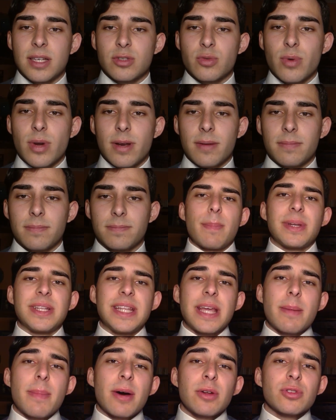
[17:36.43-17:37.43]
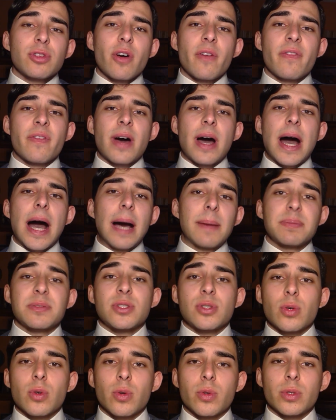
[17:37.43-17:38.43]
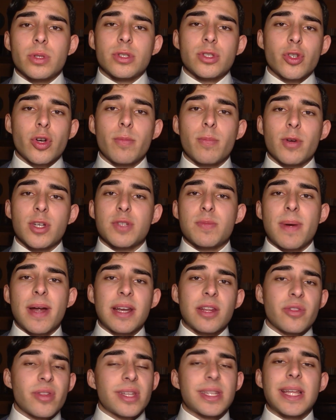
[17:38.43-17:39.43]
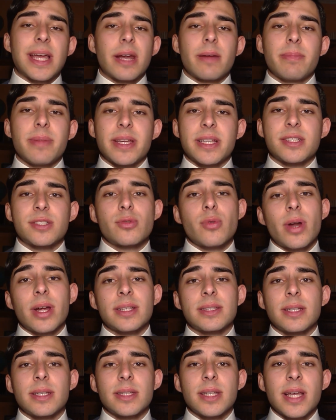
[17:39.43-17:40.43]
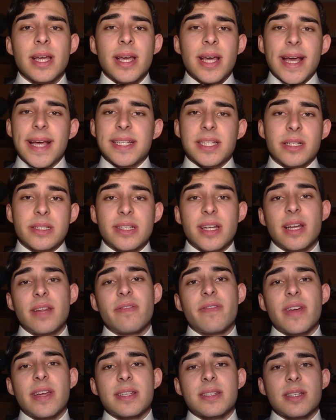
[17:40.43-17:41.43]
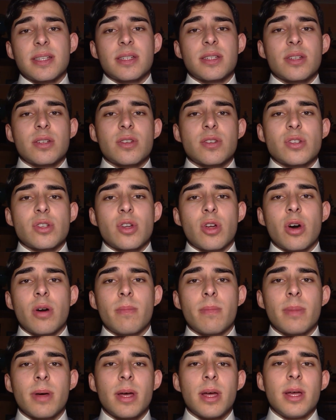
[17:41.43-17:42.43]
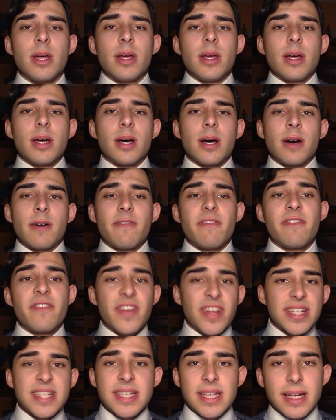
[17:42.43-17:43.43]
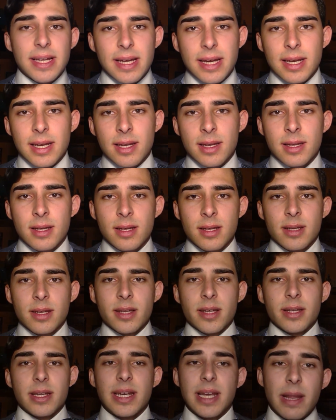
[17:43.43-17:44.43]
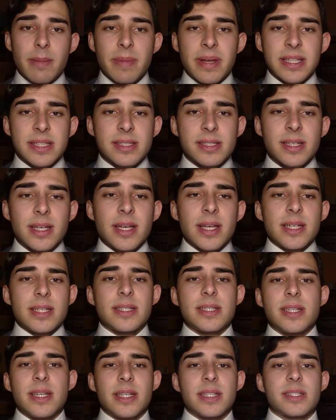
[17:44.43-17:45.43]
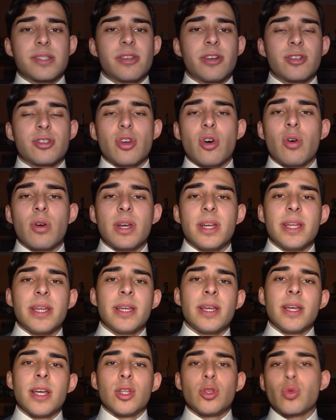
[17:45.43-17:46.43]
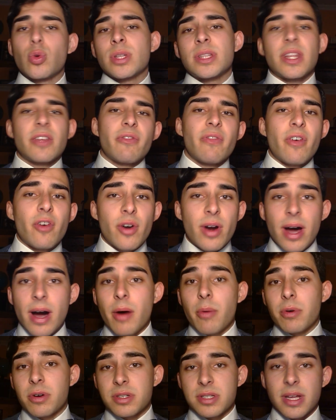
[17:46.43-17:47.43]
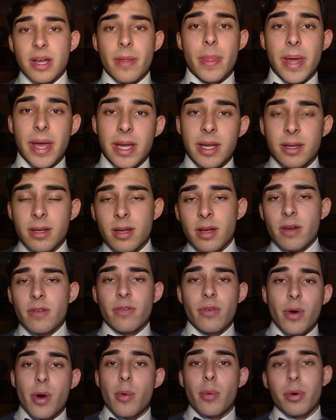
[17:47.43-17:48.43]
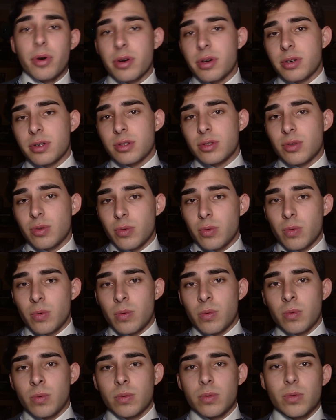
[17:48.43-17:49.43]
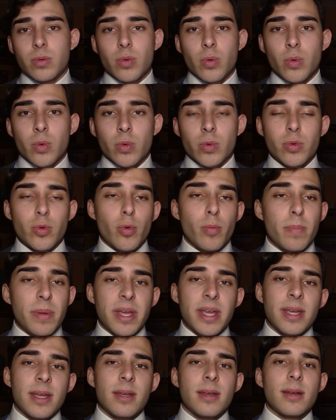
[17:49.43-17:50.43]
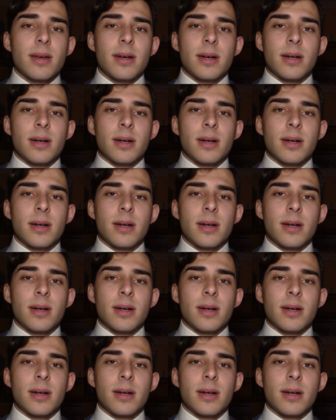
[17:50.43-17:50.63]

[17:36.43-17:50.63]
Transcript: as well. But the amount of absolute surplus value that can be extracted essentially faces some physical limits, since there's only 24 hours a day for a worker to be